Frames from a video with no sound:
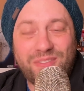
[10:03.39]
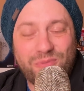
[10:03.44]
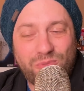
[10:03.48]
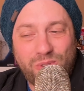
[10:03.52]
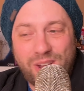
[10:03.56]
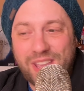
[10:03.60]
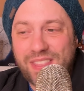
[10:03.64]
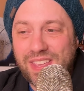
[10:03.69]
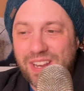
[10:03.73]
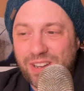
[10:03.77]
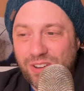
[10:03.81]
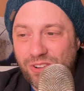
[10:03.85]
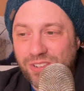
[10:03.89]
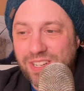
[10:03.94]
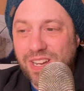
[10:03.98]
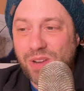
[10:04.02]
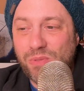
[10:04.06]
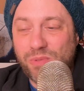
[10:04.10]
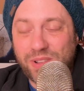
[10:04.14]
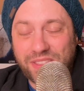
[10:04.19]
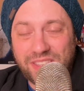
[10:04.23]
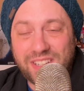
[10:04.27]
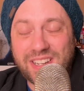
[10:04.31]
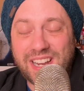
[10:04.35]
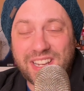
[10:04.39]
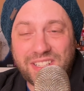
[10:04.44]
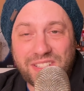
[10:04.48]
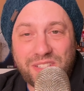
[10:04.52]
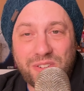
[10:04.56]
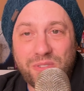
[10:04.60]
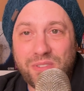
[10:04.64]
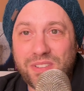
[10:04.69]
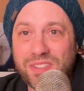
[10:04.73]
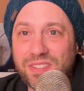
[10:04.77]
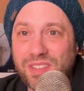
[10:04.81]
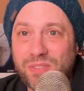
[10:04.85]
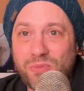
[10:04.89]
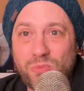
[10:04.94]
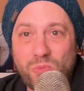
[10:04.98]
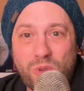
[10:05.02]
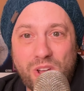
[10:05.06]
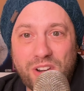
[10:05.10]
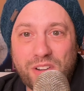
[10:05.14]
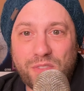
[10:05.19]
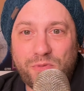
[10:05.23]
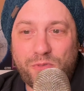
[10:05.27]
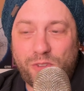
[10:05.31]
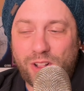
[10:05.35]
way they notate what the dice do is
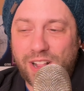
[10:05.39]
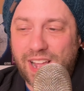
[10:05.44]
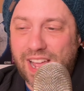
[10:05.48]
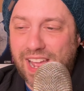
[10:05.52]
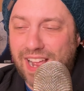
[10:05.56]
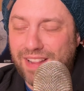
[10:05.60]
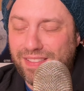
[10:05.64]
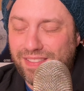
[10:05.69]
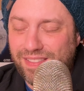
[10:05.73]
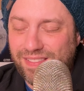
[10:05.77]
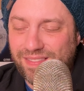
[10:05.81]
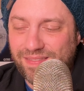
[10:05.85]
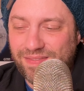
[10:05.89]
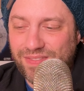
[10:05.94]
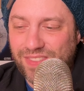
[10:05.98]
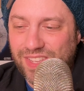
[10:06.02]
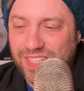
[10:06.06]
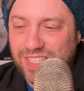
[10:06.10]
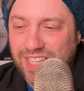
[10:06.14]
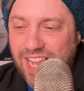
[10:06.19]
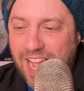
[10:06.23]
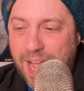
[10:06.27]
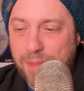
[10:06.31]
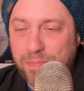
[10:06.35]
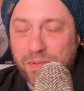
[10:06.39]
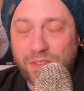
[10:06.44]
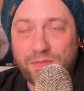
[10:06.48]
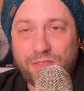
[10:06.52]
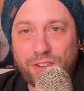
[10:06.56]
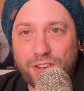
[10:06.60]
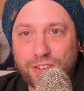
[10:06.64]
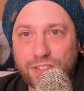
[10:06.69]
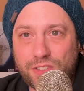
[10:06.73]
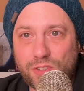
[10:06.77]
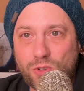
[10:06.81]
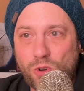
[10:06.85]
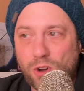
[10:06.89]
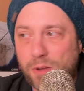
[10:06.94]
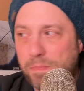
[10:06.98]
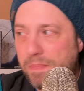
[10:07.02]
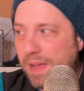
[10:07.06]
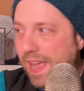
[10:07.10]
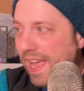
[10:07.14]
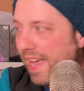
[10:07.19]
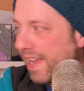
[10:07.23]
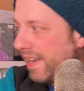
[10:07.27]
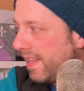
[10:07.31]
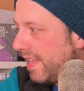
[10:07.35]
wonderful. At the top of your score
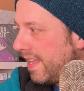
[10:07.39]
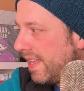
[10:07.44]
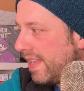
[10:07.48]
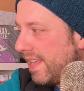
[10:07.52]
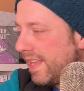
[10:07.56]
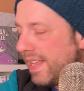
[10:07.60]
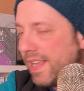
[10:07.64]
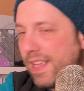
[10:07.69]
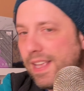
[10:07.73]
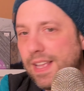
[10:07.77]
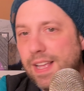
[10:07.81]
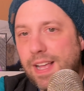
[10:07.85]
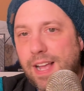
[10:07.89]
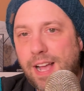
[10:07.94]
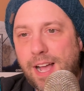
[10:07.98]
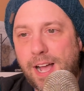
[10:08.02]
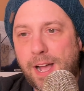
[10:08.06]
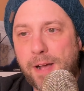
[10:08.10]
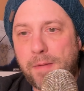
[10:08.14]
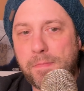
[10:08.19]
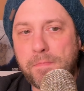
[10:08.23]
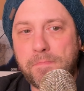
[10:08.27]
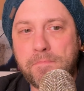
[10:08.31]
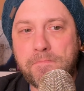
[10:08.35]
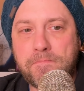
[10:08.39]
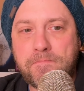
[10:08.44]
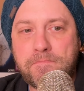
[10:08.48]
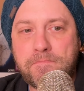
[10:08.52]
pad, let me